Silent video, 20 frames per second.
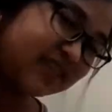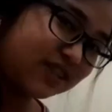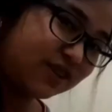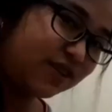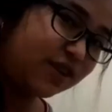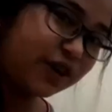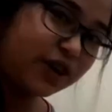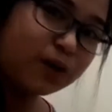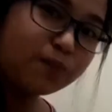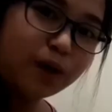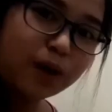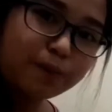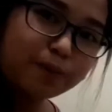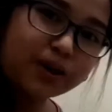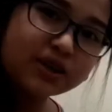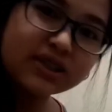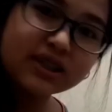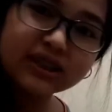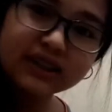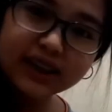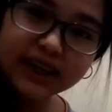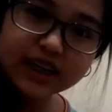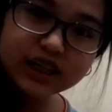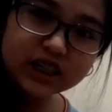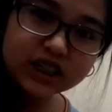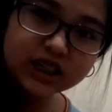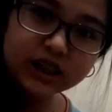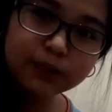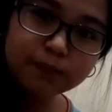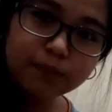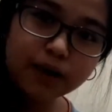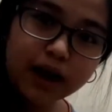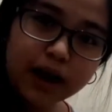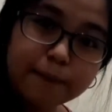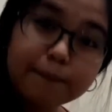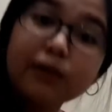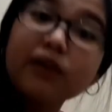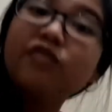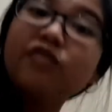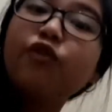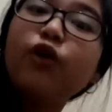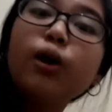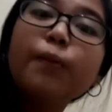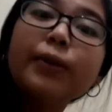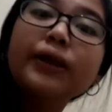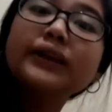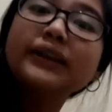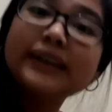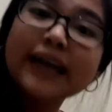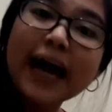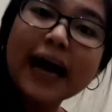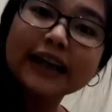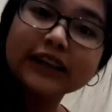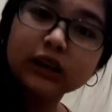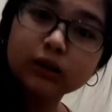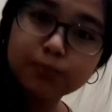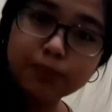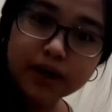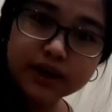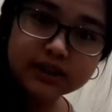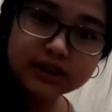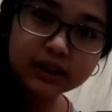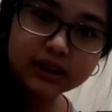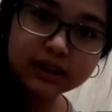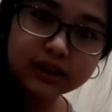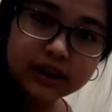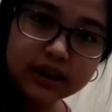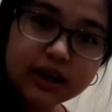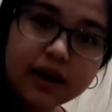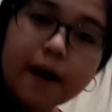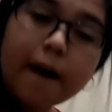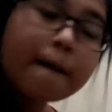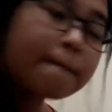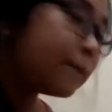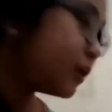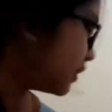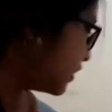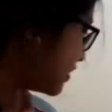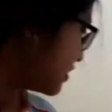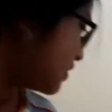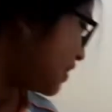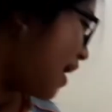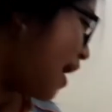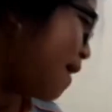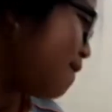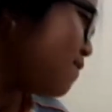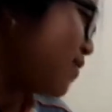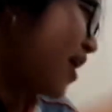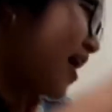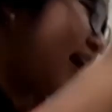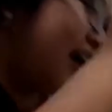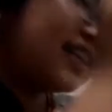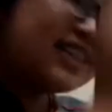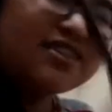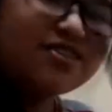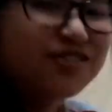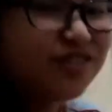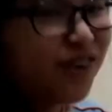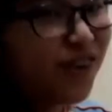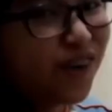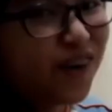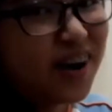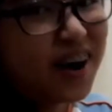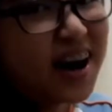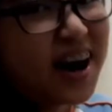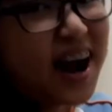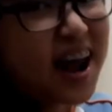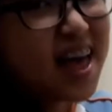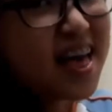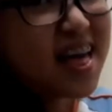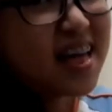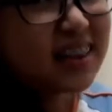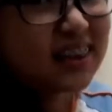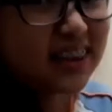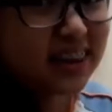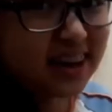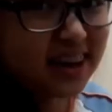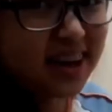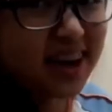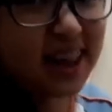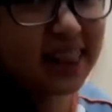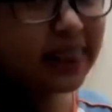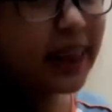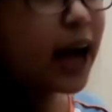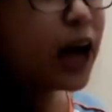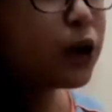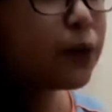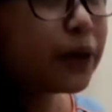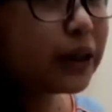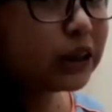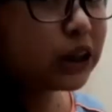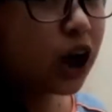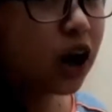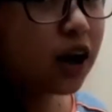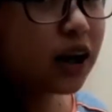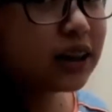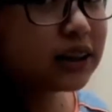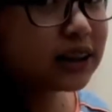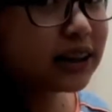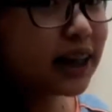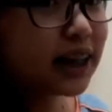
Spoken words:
is already my presentation, my performance task basically. But this time, it's for language arts,